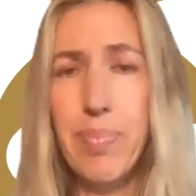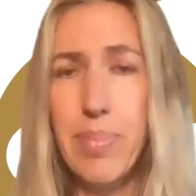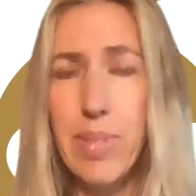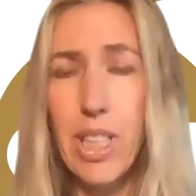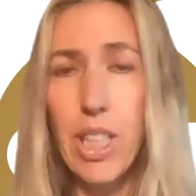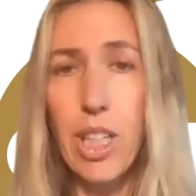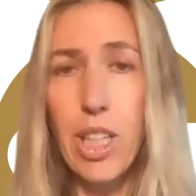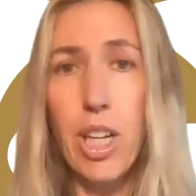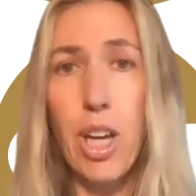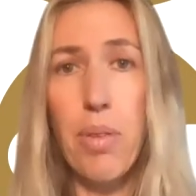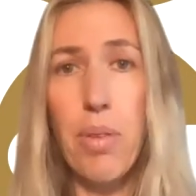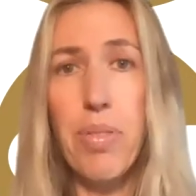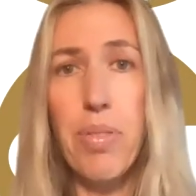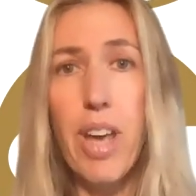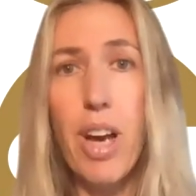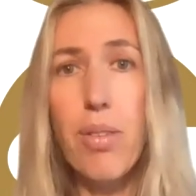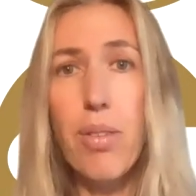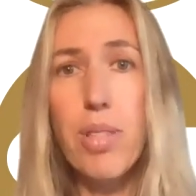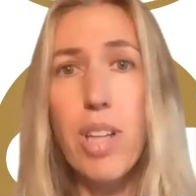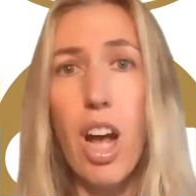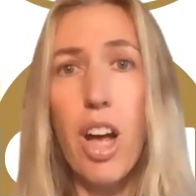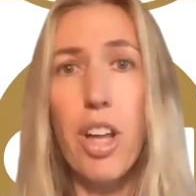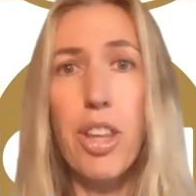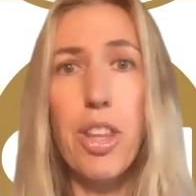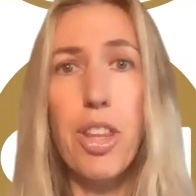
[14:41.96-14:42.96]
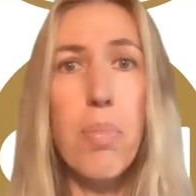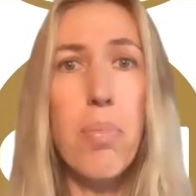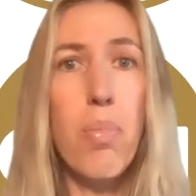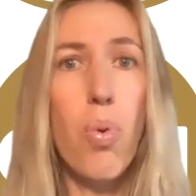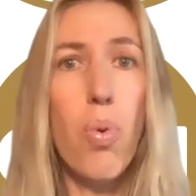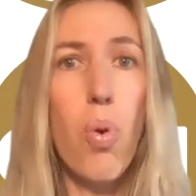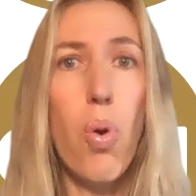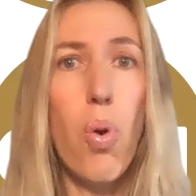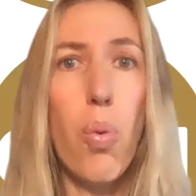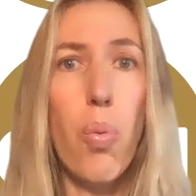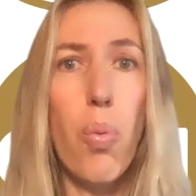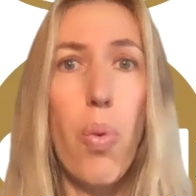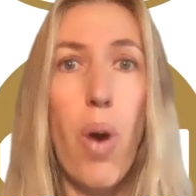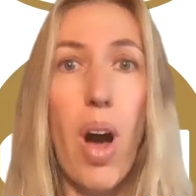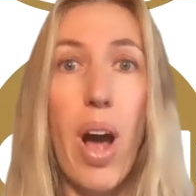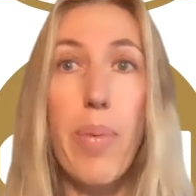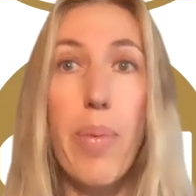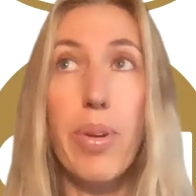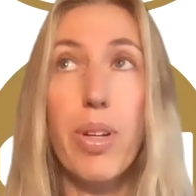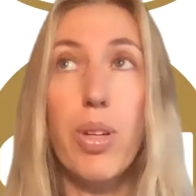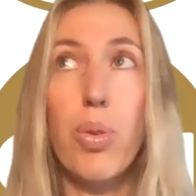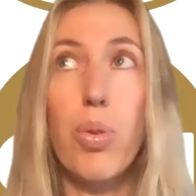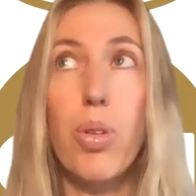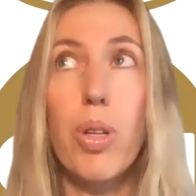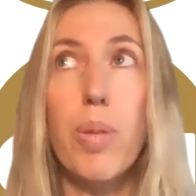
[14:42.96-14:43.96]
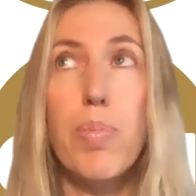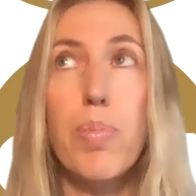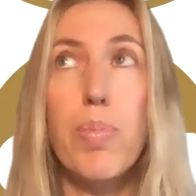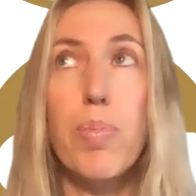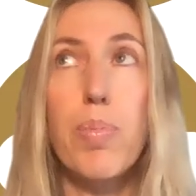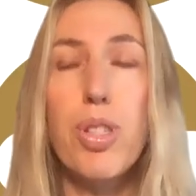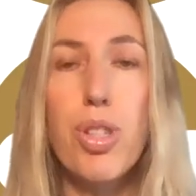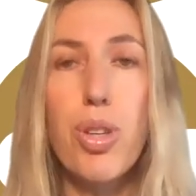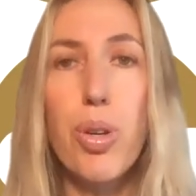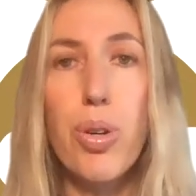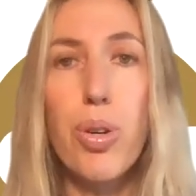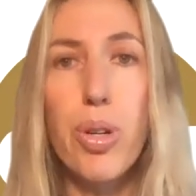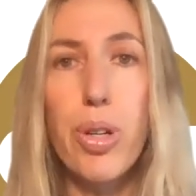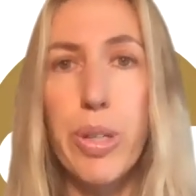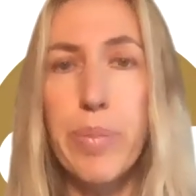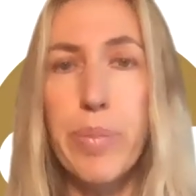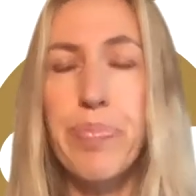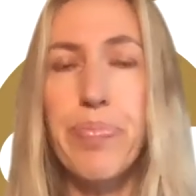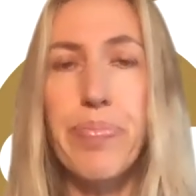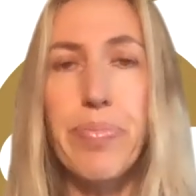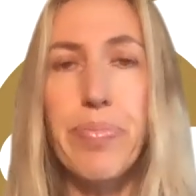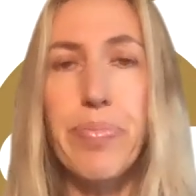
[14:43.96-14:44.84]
Those other more what I would call obscure